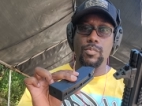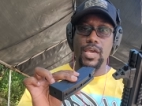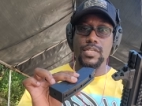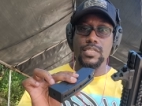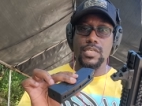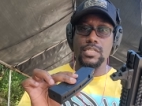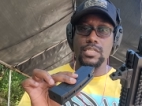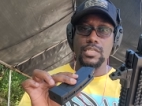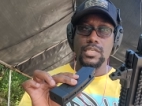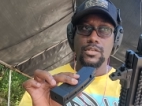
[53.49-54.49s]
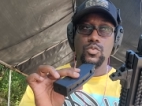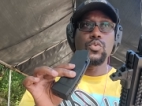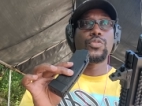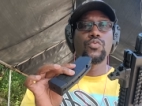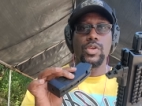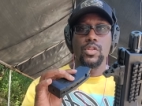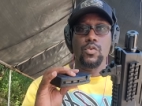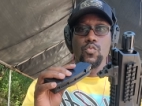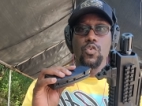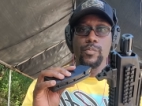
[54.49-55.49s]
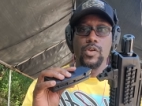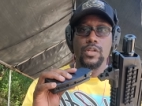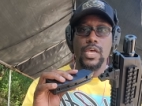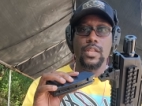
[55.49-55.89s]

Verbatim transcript: magazines. Two or three, don't quote me.